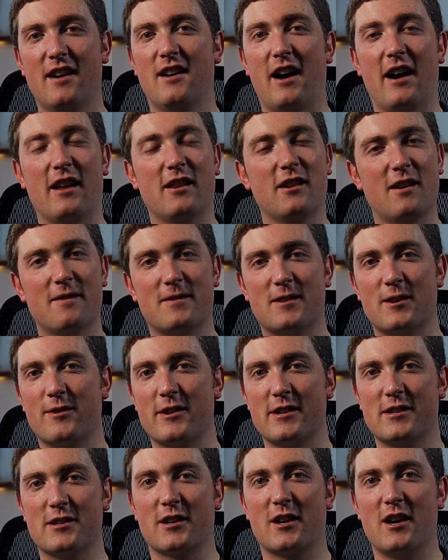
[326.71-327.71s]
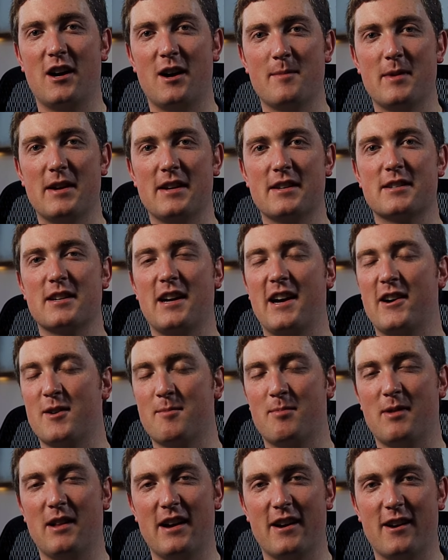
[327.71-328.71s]
I love to read your comments, I
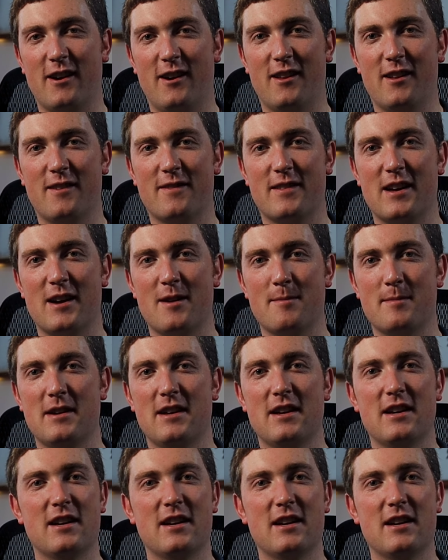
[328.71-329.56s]
reply to all of them.